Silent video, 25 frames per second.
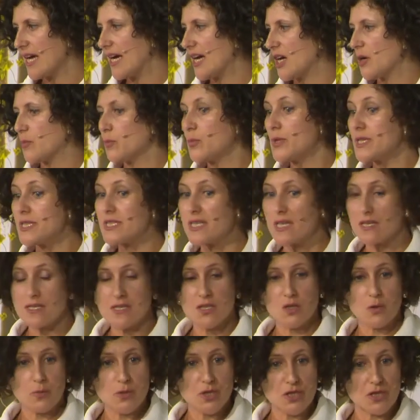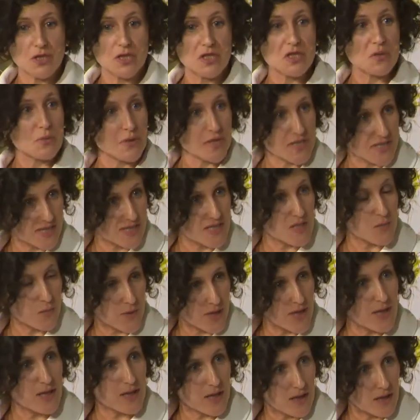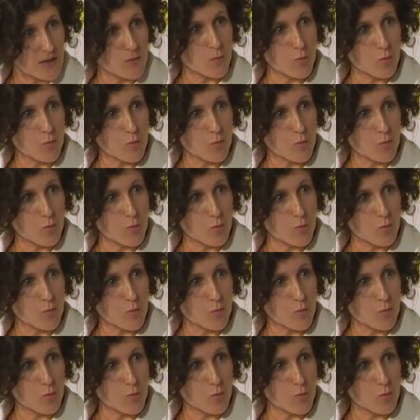We see it as an opportunity to participate in